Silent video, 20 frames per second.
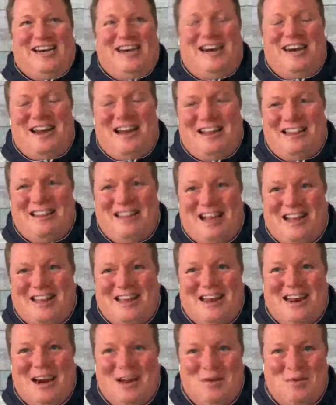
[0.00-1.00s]
not not
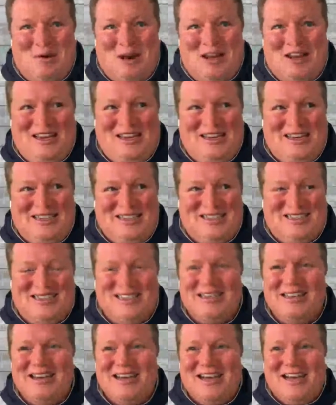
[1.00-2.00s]
that anybody
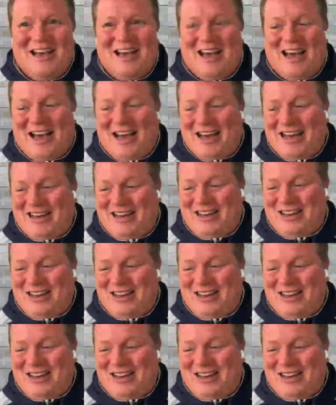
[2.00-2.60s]
is uh,